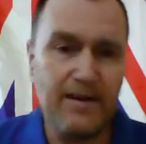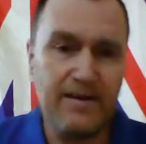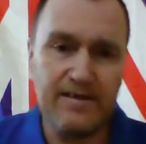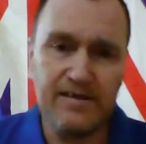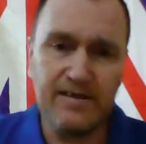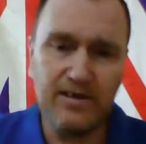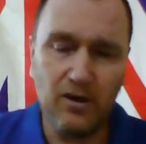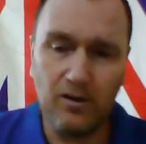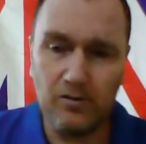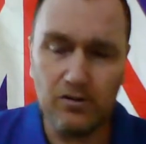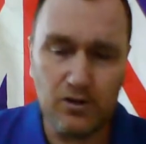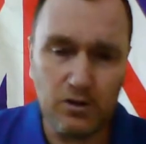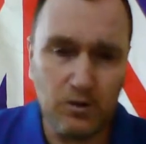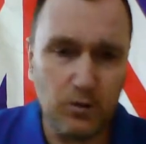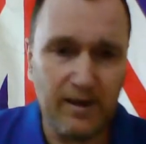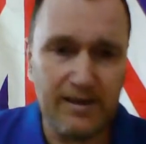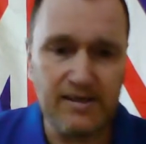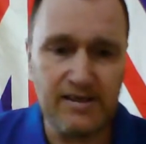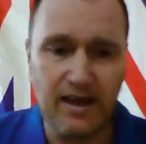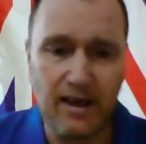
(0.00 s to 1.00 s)
vent it on
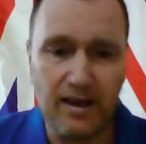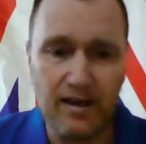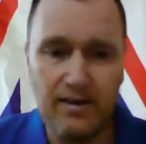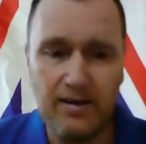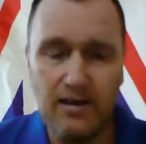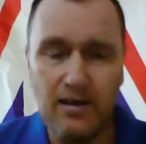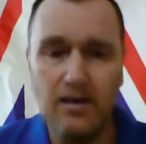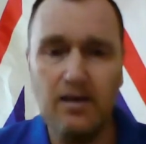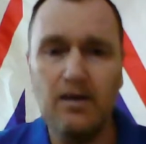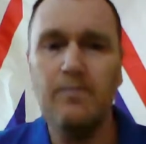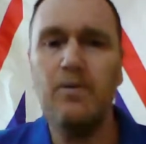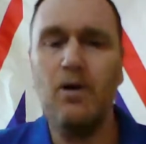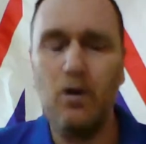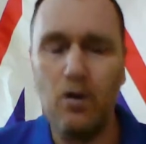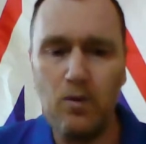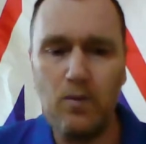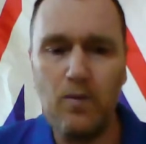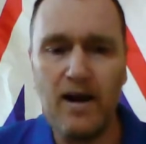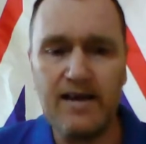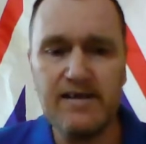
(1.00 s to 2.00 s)
Twitter,
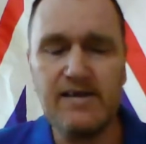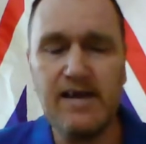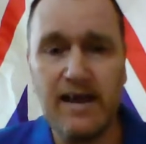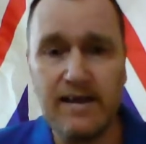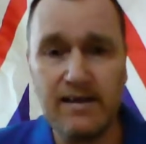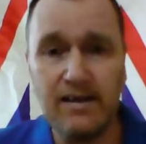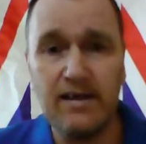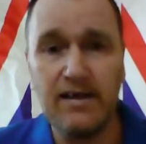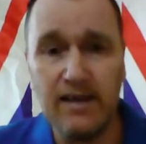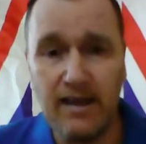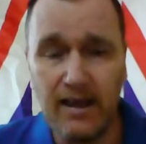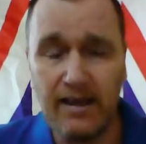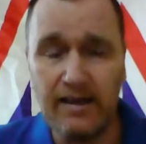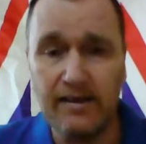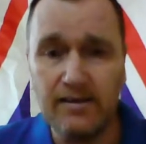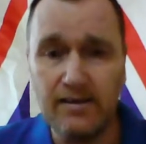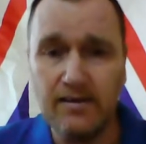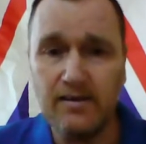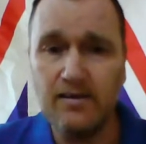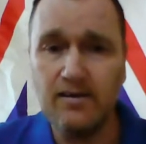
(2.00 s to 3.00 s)
But always add at
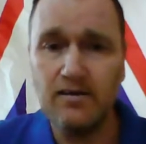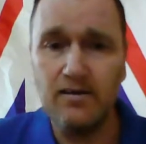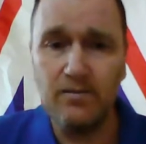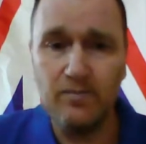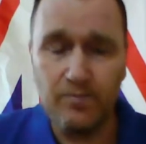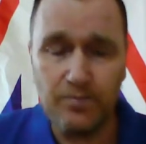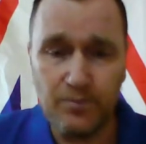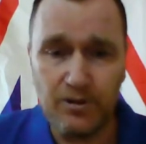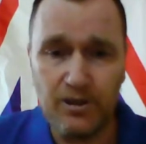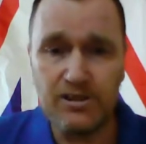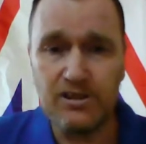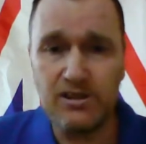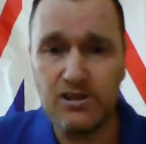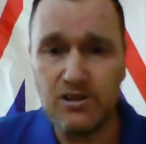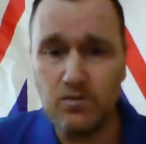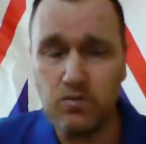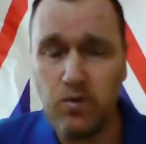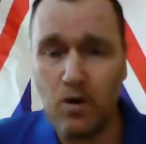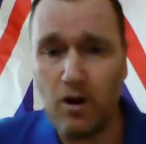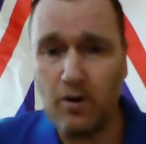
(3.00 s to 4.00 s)
the end
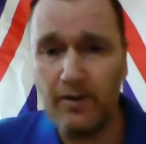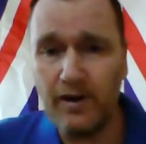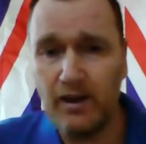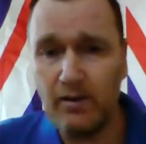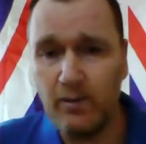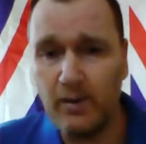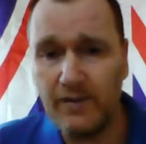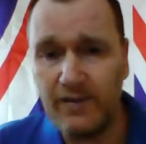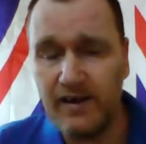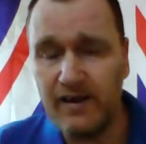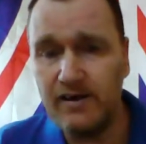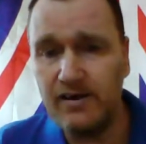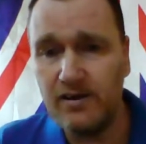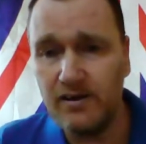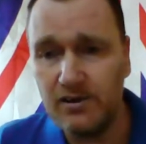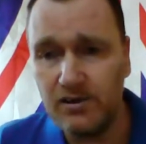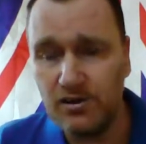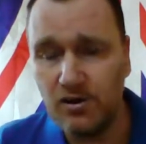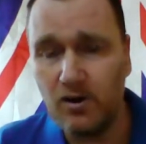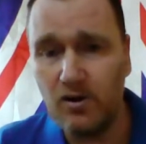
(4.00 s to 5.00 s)

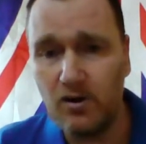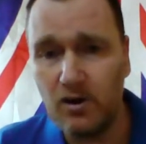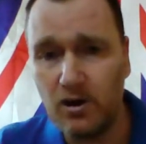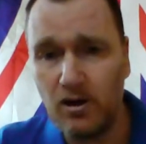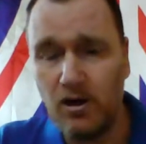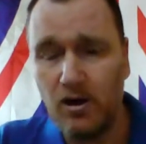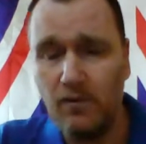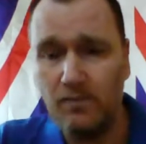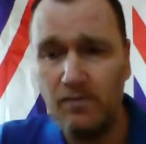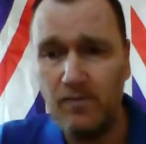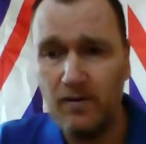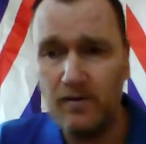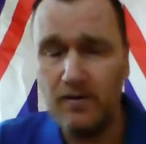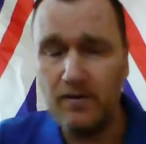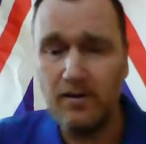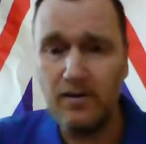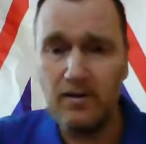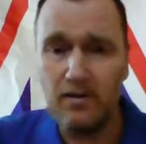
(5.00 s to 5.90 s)
BritishWarriorWithin.com